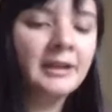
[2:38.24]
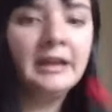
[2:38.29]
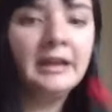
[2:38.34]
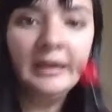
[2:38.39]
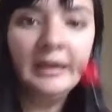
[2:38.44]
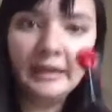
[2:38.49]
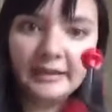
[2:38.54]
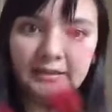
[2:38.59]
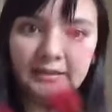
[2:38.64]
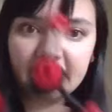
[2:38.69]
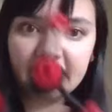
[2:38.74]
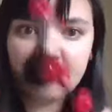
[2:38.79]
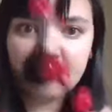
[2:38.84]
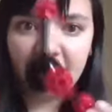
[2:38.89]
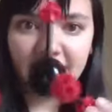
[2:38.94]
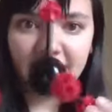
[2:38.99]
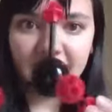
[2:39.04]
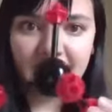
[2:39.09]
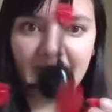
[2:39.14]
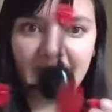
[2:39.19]
In this
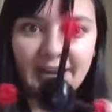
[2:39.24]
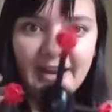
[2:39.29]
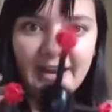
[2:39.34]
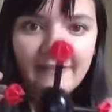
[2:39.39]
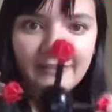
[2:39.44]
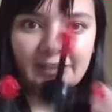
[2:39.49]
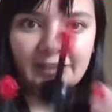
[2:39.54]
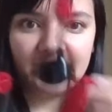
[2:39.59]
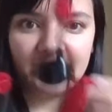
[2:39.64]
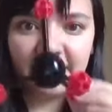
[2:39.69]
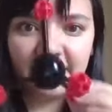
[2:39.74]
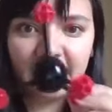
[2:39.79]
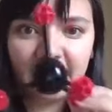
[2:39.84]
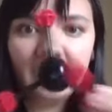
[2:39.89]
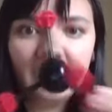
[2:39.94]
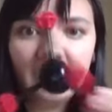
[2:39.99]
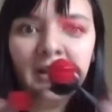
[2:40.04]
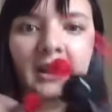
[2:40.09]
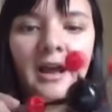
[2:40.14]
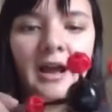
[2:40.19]
model I have
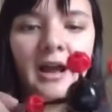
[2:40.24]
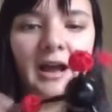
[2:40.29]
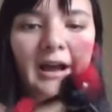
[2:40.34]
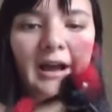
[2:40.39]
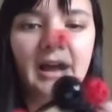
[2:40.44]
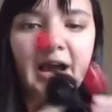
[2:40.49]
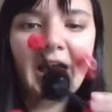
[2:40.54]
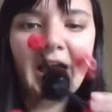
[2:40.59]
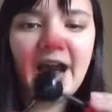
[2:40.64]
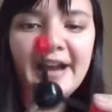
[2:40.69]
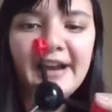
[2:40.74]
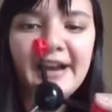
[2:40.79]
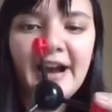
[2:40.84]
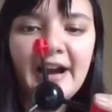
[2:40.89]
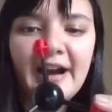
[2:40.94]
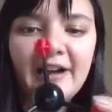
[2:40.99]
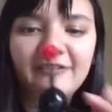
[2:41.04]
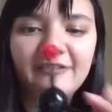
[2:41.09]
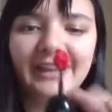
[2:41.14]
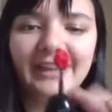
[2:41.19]
here, I
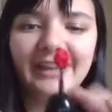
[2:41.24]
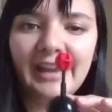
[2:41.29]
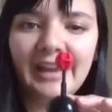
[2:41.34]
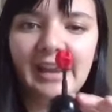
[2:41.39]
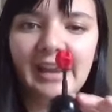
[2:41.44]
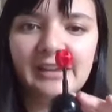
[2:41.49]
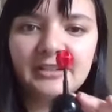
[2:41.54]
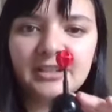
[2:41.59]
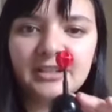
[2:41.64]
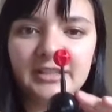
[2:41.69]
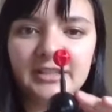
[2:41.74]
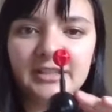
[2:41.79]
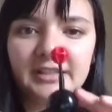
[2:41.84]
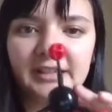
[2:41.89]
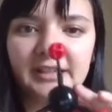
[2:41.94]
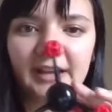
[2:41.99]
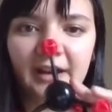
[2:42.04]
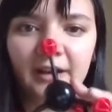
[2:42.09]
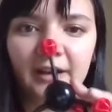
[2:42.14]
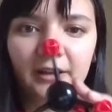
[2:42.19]
have
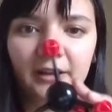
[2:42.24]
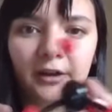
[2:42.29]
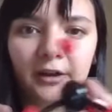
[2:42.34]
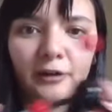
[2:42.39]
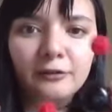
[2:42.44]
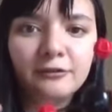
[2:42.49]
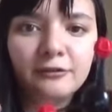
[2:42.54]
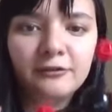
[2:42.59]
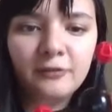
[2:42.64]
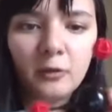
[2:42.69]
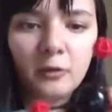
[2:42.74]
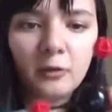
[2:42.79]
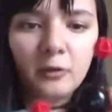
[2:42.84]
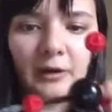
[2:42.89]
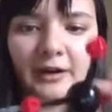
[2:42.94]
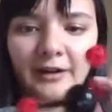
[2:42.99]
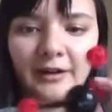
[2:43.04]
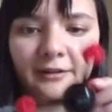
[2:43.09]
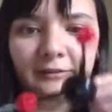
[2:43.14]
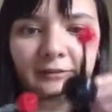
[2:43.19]

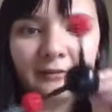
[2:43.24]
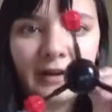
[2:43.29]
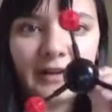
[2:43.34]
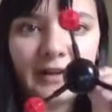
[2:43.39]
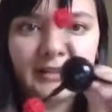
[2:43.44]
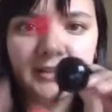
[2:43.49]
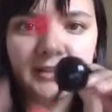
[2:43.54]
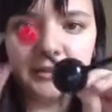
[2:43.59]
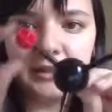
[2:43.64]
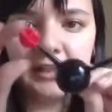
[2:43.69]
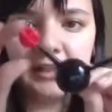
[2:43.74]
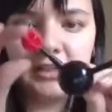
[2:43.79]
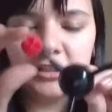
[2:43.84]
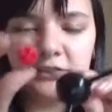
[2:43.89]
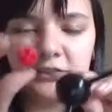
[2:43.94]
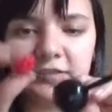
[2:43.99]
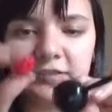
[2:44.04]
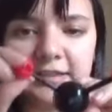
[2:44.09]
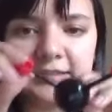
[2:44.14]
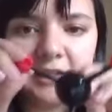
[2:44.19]
HClO4, right? So each
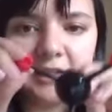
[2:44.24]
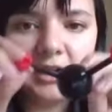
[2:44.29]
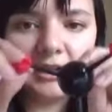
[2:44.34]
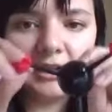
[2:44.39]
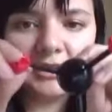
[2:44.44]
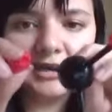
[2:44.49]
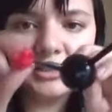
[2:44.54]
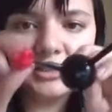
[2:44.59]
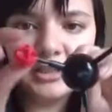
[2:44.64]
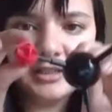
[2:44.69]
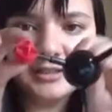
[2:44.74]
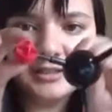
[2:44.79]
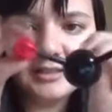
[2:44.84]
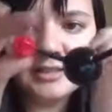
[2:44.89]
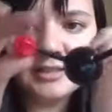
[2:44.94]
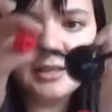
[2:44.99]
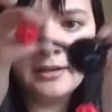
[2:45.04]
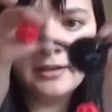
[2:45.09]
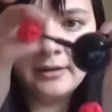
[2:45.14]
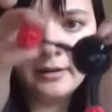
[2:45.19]
of these
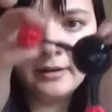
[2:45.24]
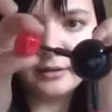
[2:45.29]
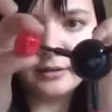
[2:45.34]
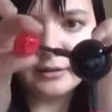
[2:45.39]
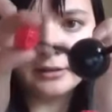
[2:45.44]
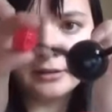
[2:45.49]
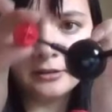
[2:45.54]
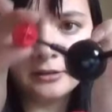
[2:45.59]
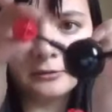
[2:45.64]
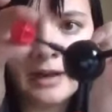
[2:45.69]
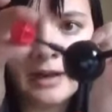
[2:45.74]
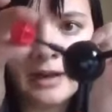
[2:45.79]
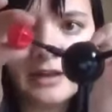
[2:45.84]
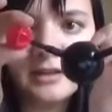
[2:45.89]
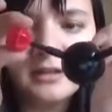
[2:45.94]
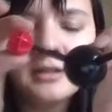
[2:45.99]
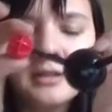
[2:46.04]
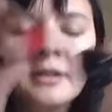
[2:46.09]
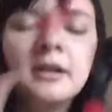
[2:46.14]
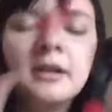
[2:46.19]
oxygens, the little
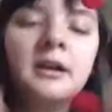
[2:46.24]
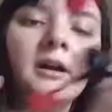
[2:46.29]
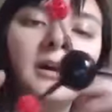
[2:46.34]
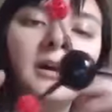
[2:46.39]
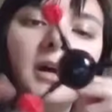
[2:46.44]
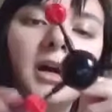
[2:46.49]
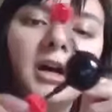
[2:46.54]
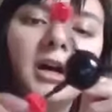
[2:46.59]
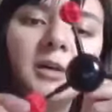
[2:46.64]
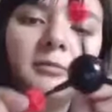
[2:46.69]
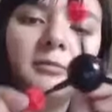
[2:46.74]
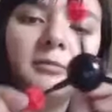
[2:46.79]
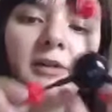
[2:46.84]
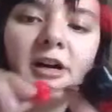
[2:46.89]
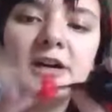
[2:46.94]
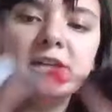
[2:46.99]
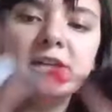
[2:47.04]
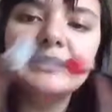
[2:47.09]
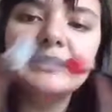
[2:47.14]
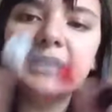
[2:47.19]
red
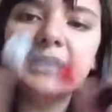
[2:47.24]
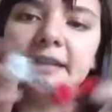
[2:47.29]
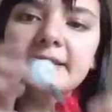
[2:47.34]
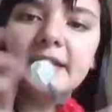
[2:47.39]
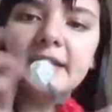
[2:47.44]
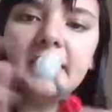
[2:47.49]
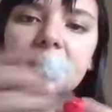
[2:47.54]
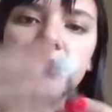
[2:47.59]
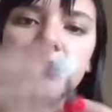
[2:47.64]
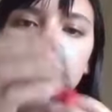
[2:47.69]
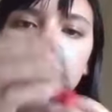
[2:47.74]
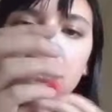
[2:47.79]
balls, and then